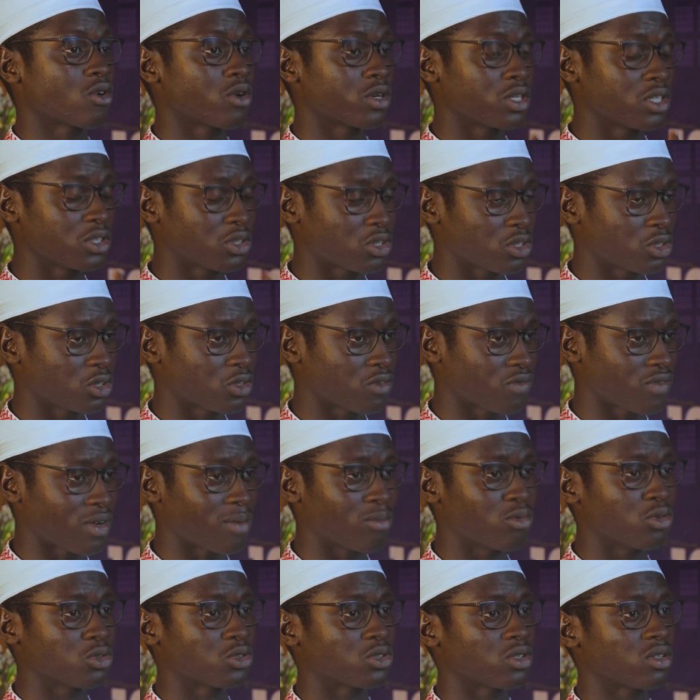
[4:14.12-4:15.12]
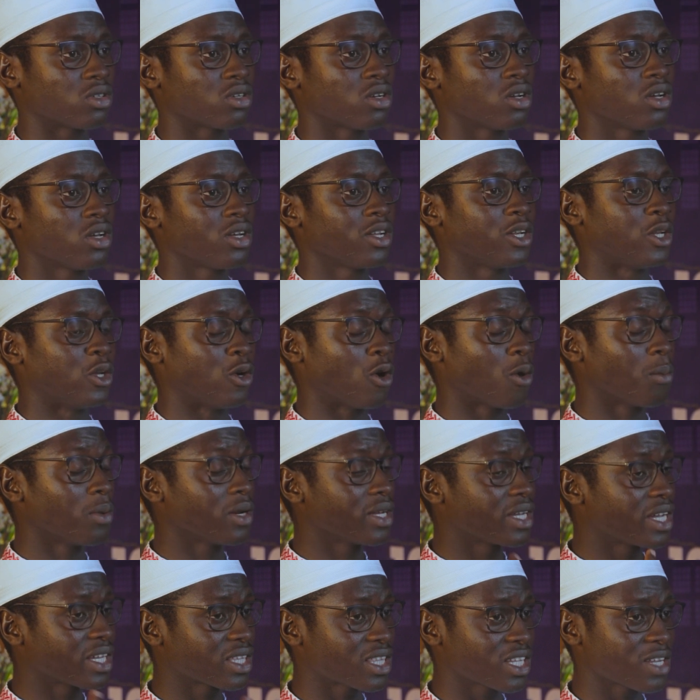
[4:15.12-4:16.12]
conditions of ablution, the
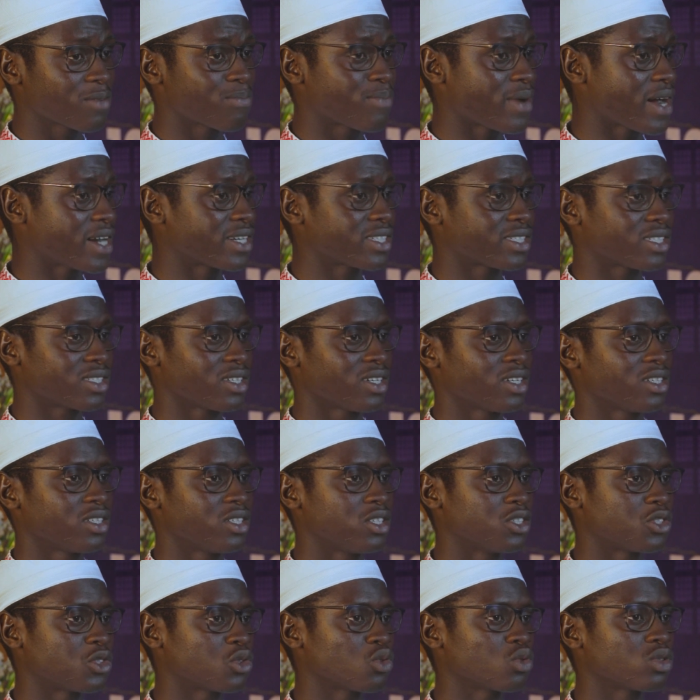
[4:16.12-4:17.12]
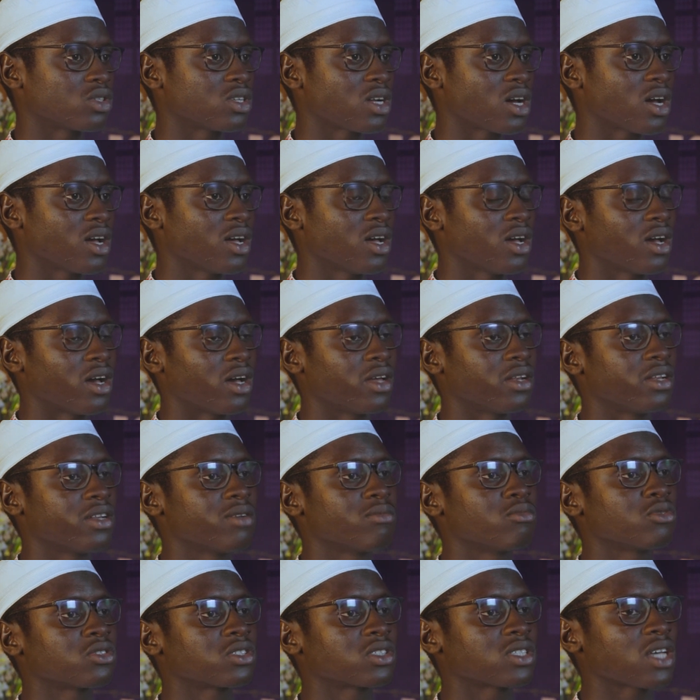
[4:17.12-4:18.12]
obligatory parts, the sunnah, and
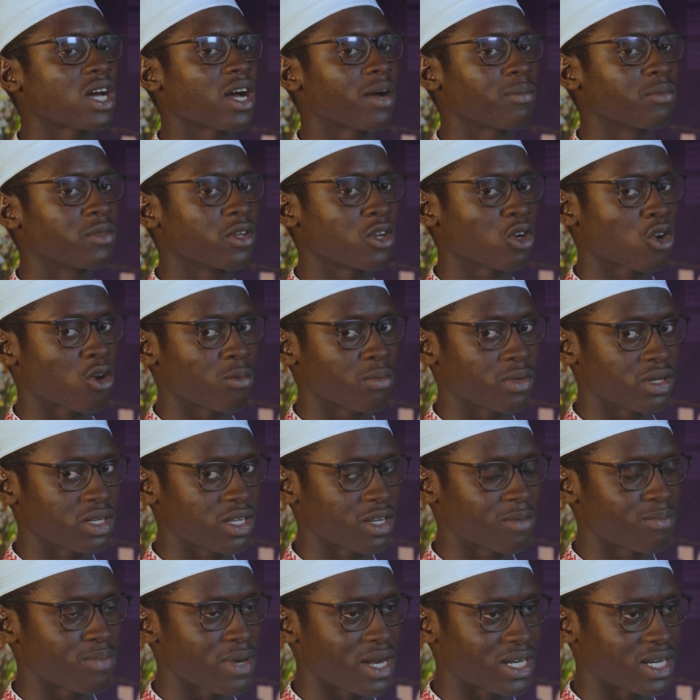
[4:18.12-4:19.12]
the mustahab, the recommended